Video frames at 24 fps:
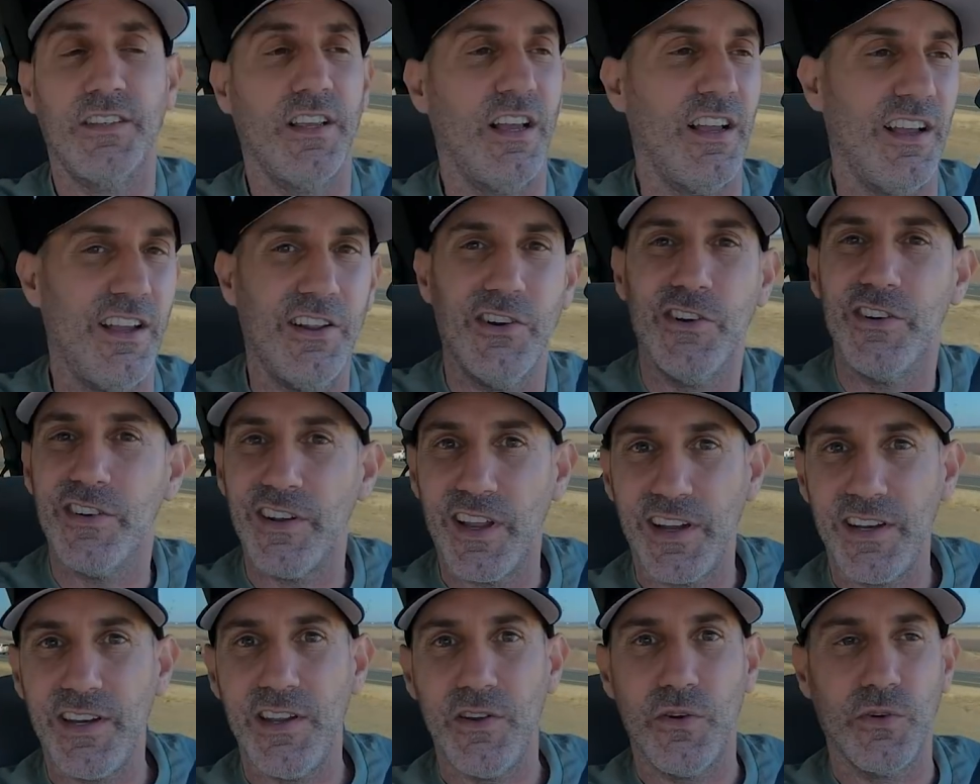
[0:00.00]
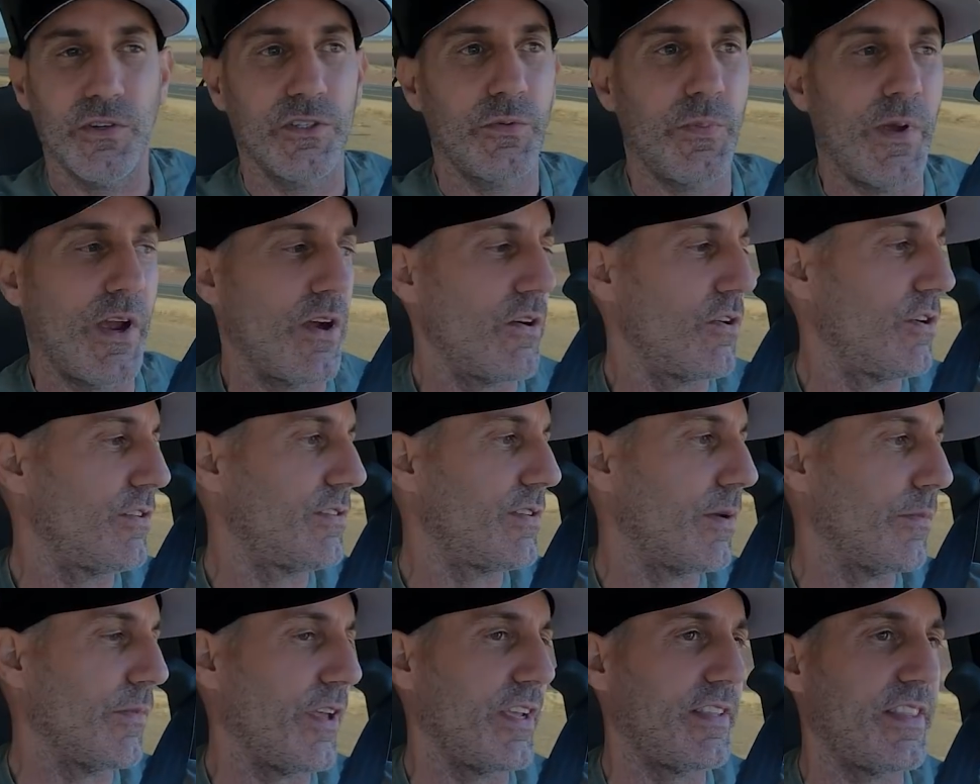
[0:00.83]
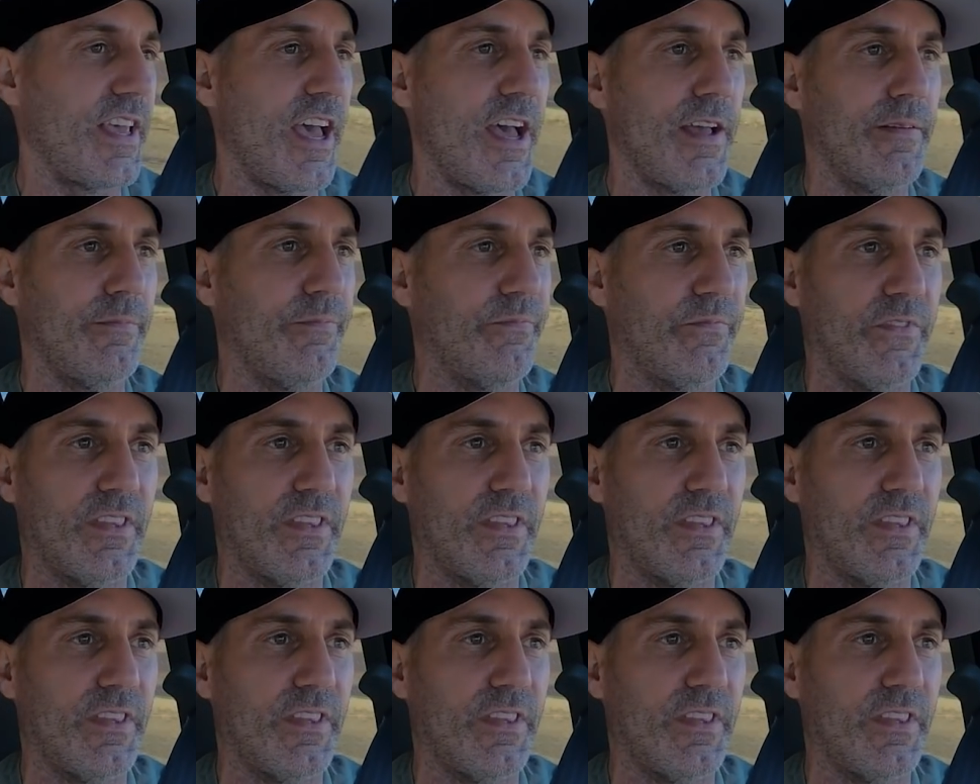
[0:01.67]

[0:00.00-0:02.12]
190 horsepower or something like that.